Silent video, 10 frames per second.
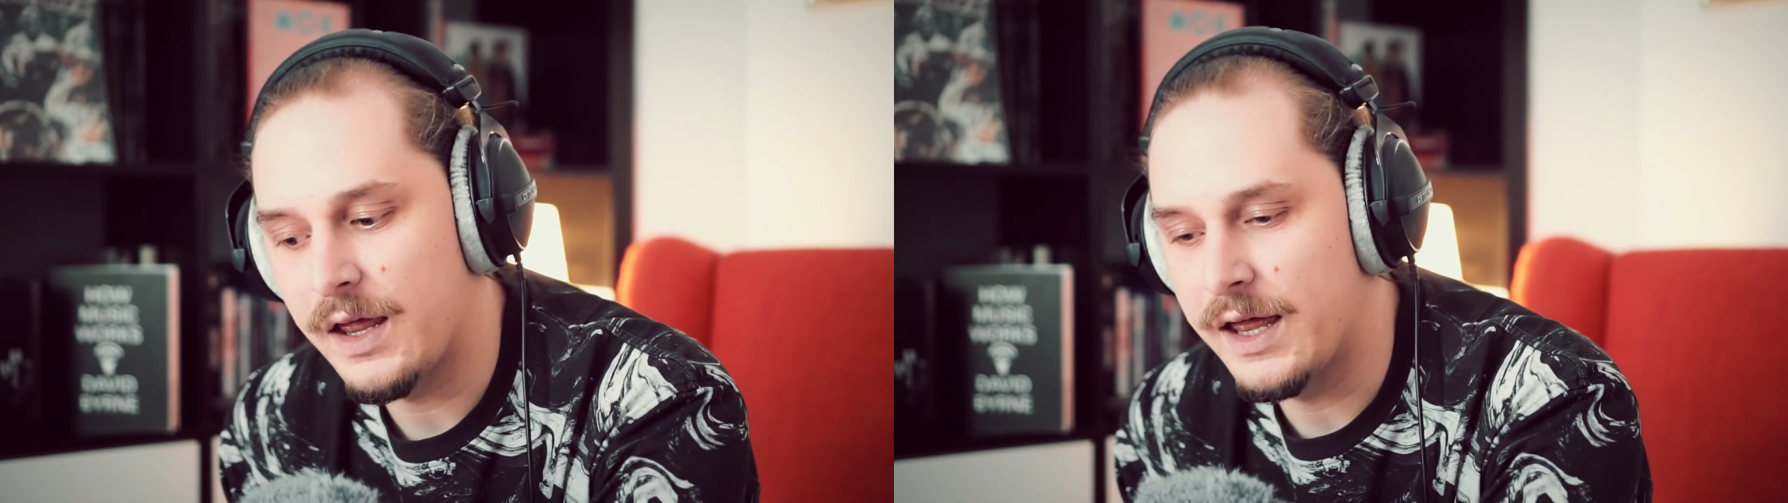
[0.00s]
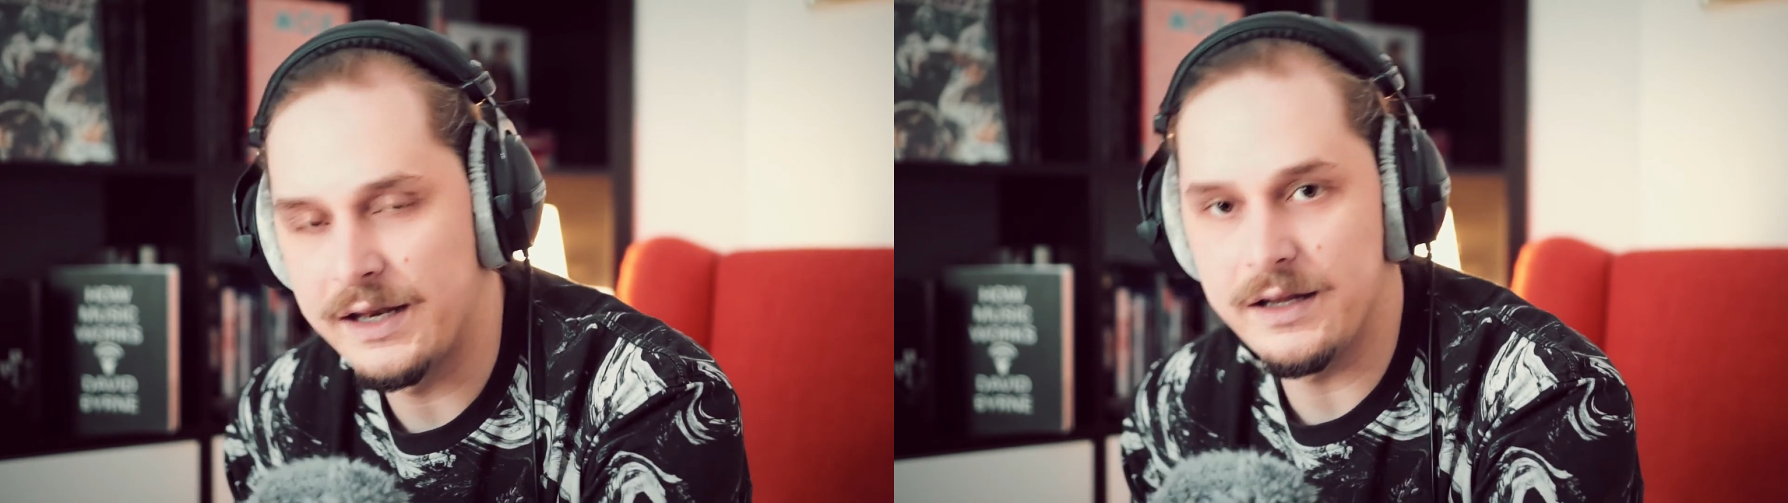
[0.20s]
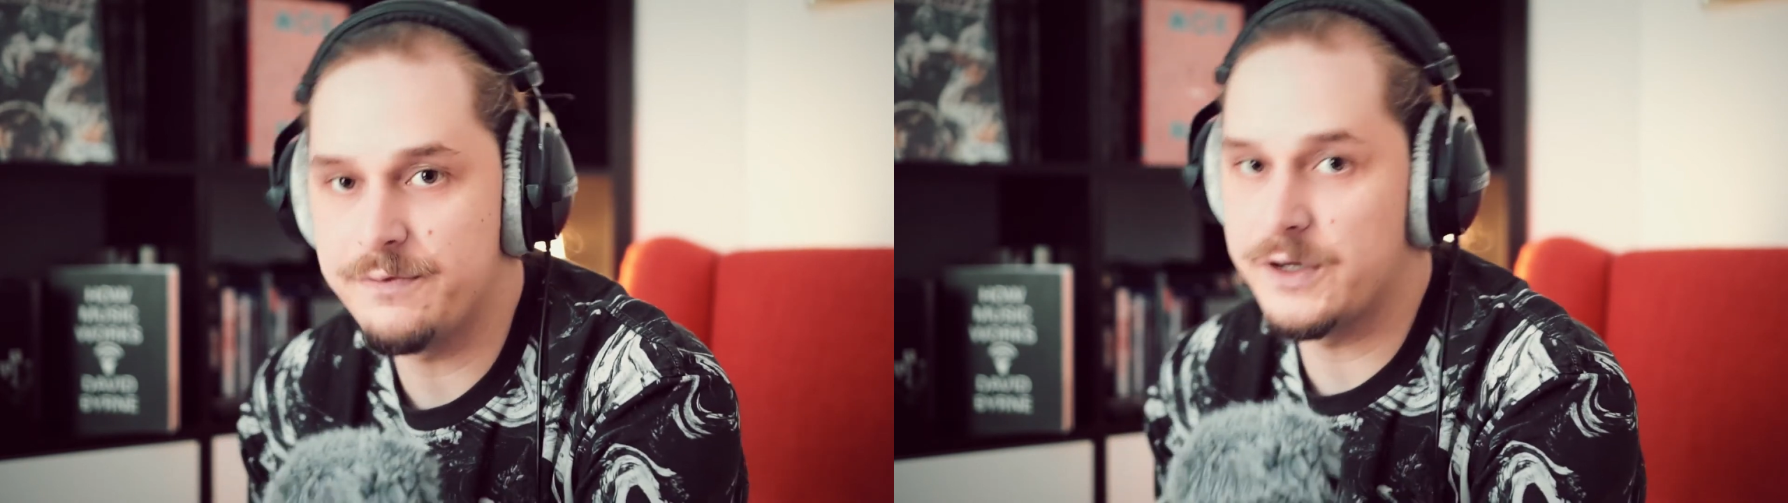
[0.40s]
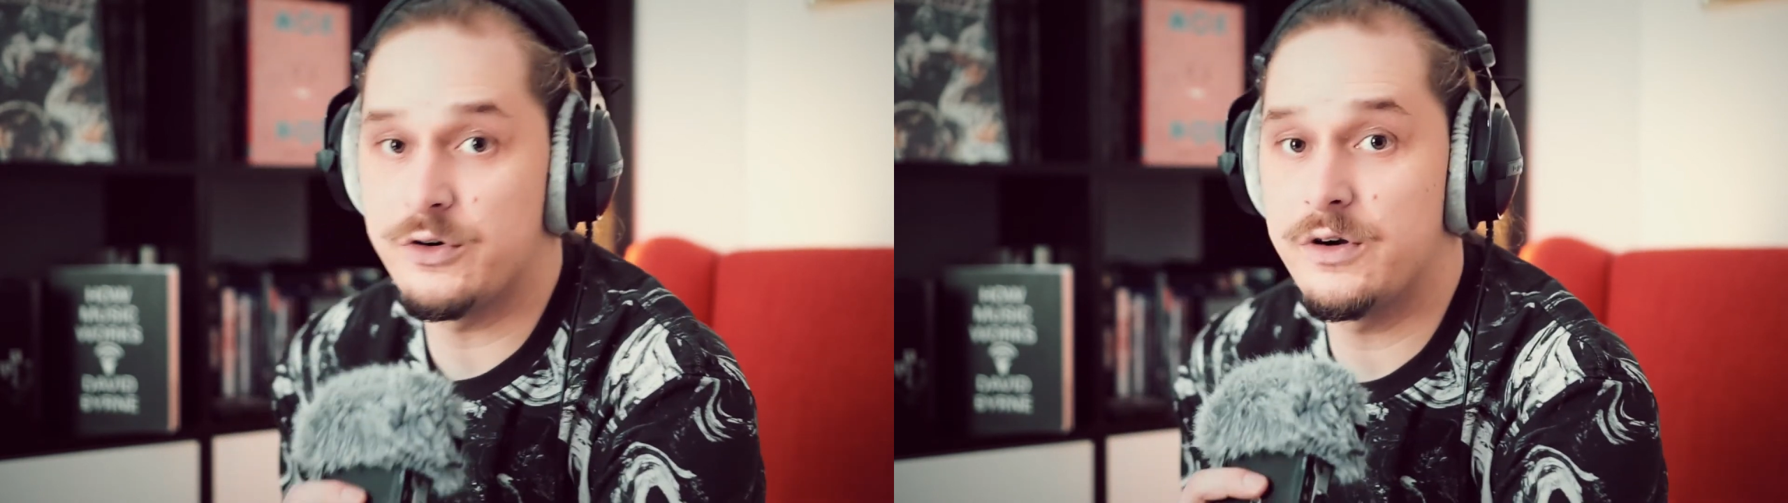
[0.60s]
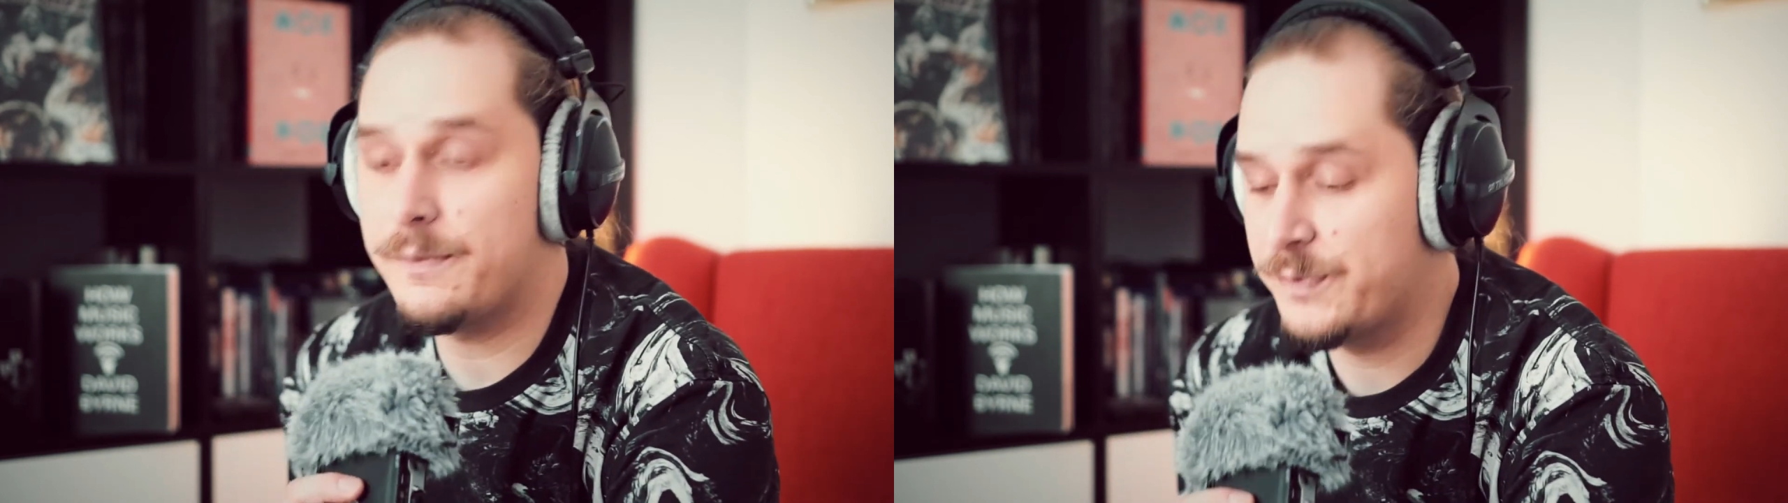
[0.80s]
And if I
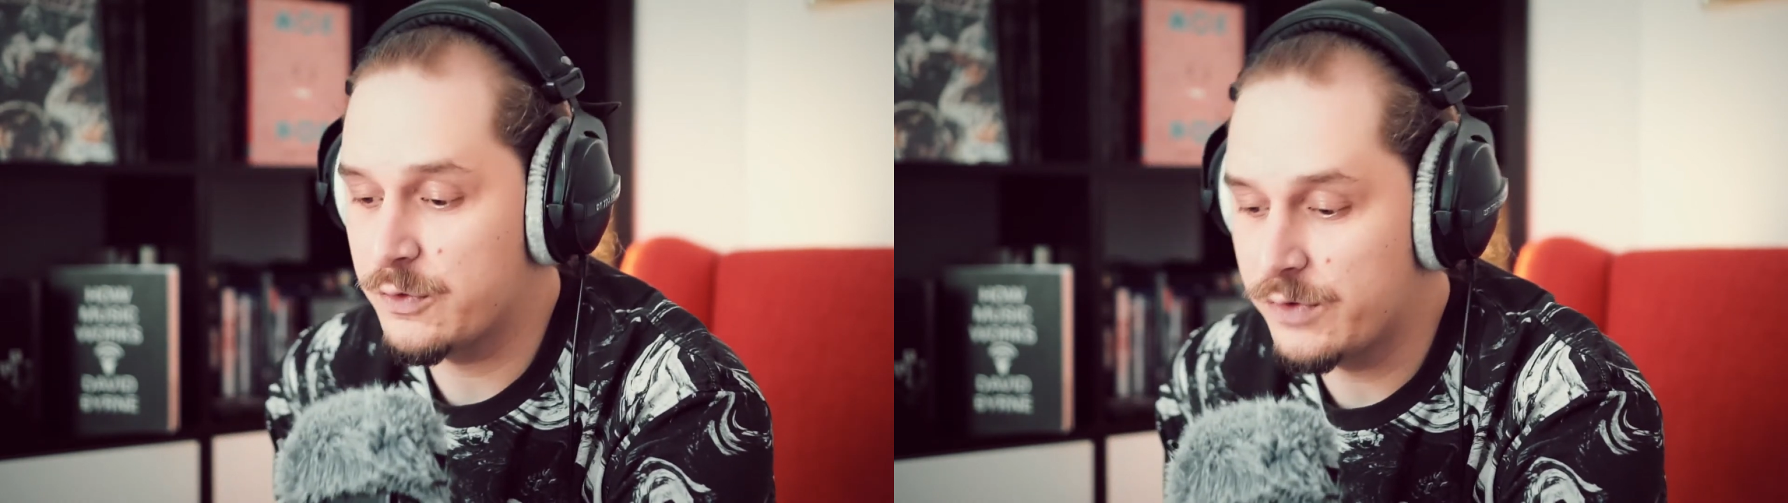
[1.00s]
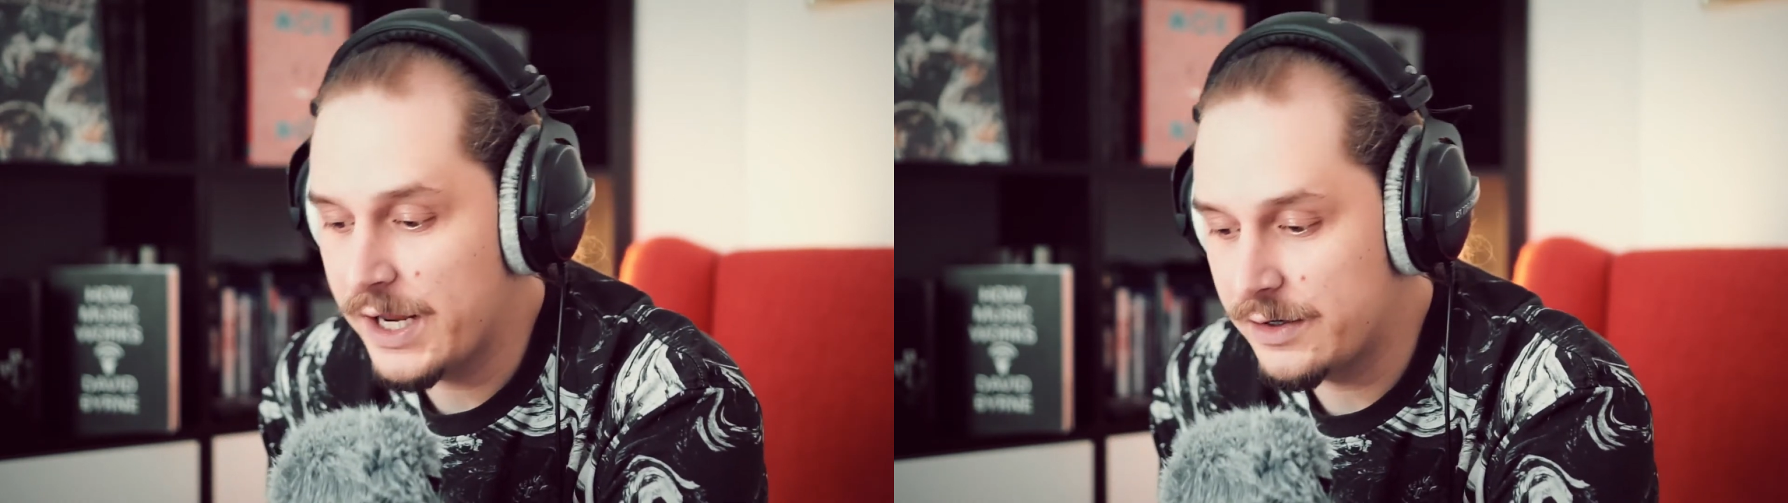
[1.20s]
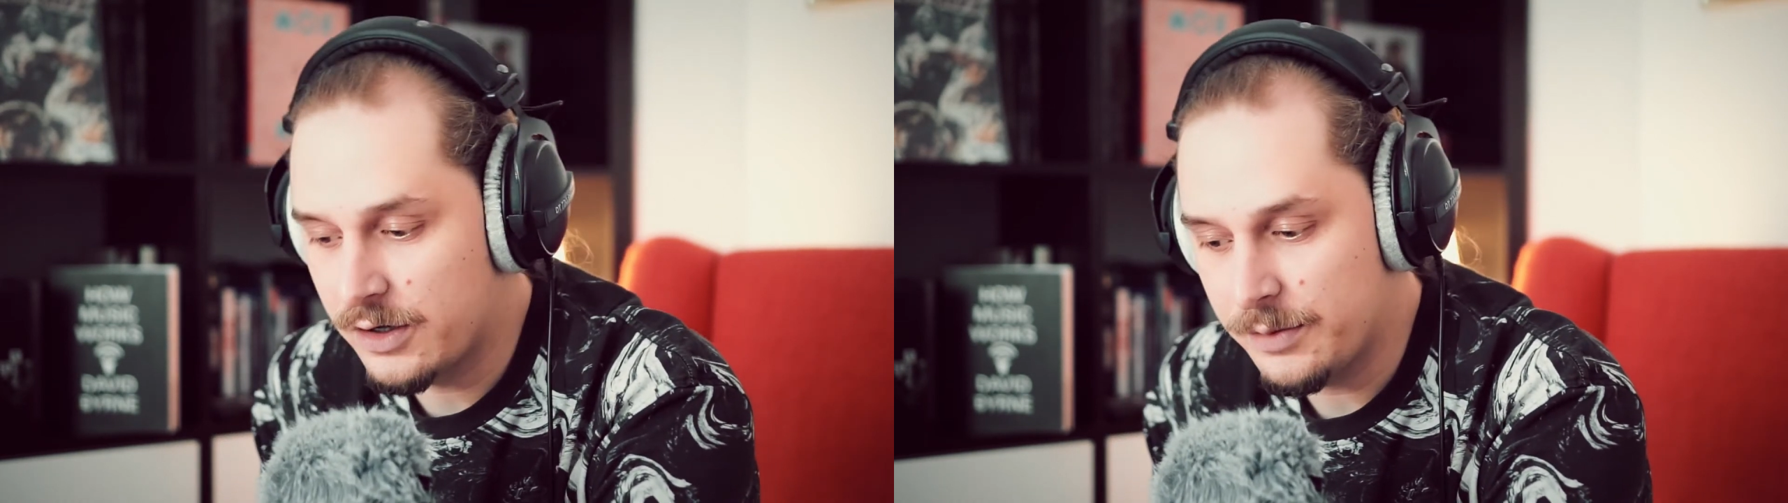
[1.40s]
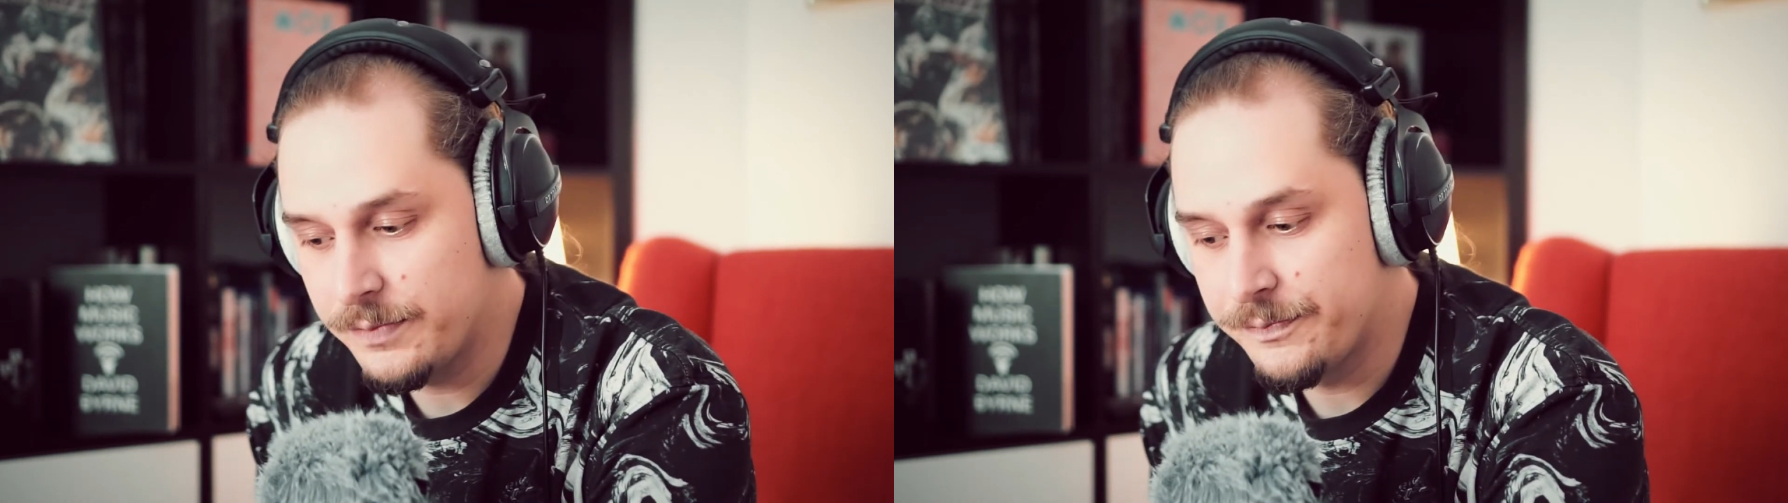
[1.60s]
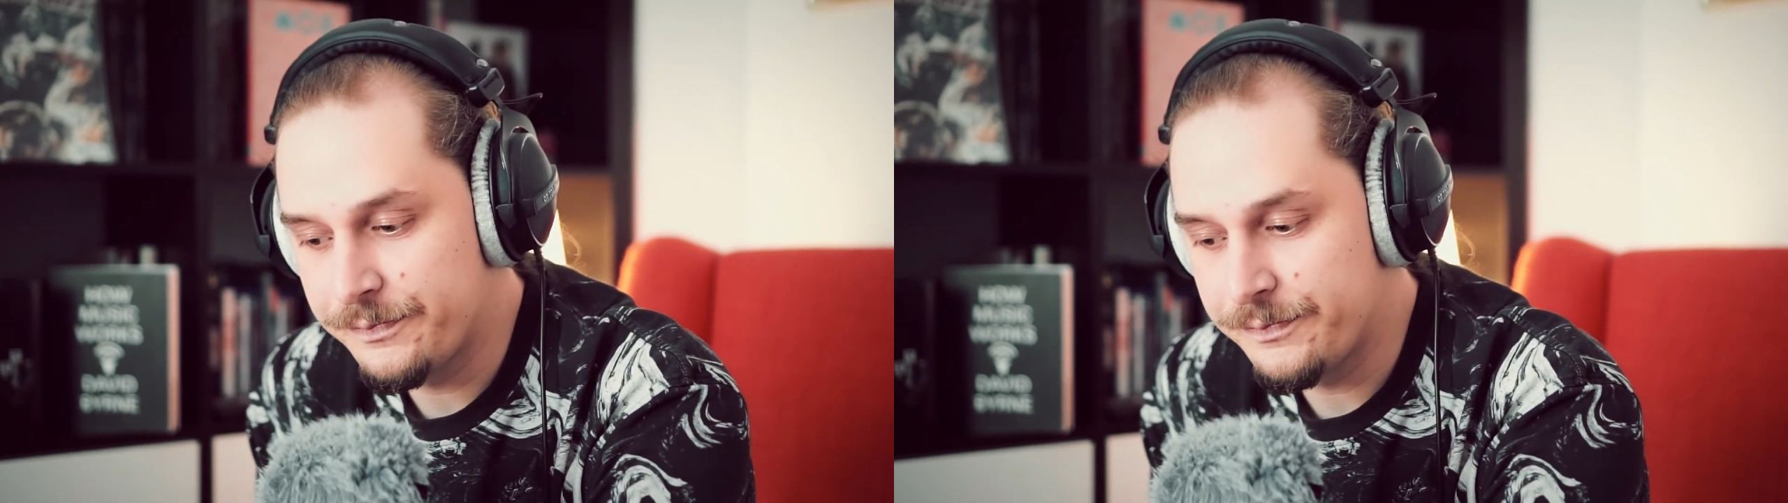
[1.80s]
turn up the grain knob,